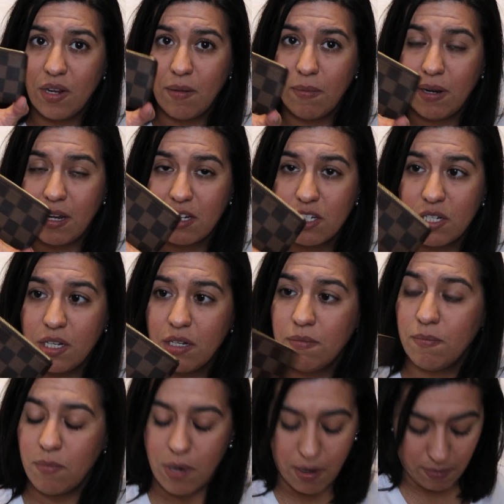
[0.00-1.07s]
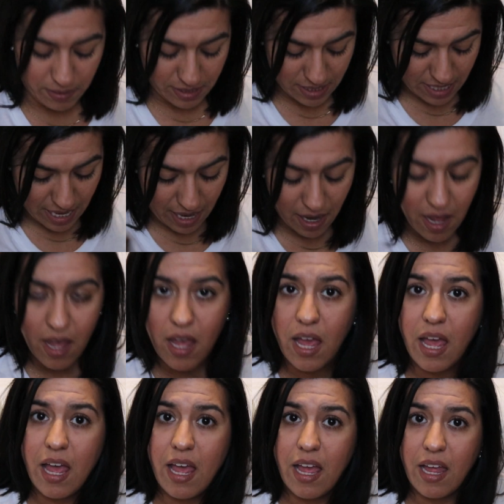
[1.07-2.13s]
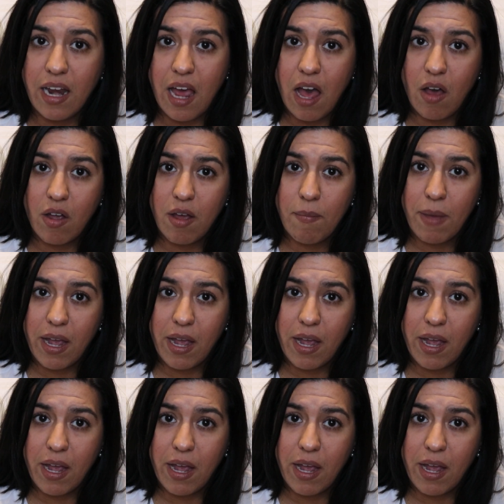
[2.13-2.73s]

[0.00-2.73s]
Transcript: I'm gonna actually probably today, and I'll come